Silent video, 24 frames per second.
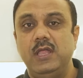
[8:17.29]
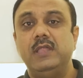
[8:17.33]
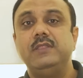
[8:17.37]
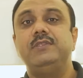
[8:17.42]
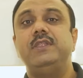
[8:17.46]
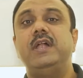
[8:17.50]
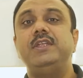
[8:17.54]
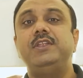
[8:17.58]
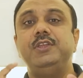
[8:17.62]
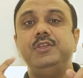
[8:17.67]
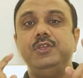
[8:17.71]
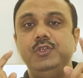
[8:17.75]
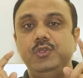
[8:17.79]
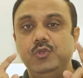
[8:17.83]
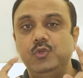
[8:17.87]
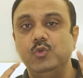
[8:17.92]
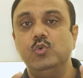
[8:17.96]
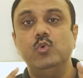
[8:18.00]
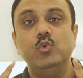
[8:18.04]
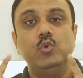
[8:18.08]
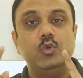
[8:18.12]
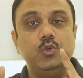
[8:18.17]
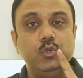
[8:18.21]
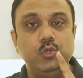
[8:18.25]
that
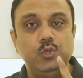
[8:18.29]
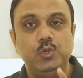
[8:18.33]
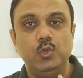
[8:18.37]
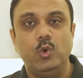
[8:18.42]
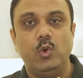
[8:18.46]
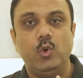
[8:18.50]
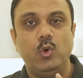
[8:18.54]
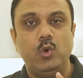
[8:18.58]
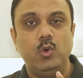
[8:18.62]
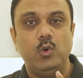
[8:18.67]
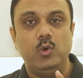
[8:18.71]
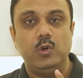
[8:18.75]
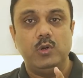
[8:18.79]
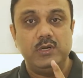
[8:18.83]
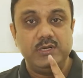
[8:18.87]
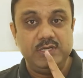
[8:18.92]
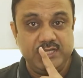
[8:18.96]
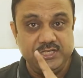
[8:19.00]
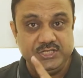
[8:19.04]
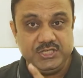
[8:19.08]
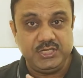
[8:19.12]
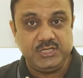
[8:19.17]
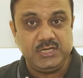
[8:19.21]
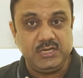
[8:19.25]
you know
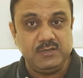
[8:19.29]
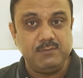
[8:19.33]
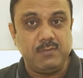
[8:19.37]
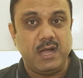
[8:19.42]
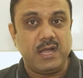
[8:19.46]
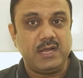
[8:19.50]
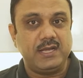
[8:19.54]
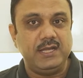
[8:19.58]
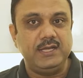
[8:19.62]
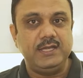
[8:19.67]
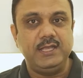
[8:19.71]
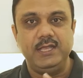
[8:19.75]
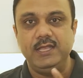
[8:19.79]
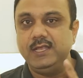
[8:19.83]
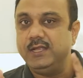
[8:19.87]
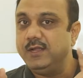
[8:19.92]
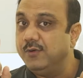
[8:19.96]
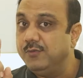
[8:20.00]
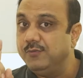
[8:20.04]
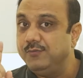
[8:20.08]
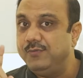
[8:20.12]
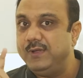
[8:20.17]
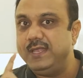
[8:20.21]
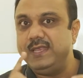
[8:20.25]
digital marketing
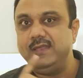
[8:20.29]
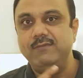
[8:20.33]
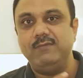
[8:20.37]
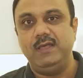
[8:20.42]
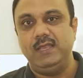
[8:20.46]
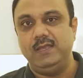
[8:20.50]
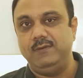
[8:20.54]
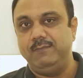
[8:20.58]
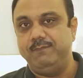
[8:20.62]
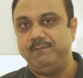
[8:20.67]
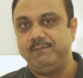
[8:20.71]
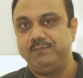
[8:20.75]
very well.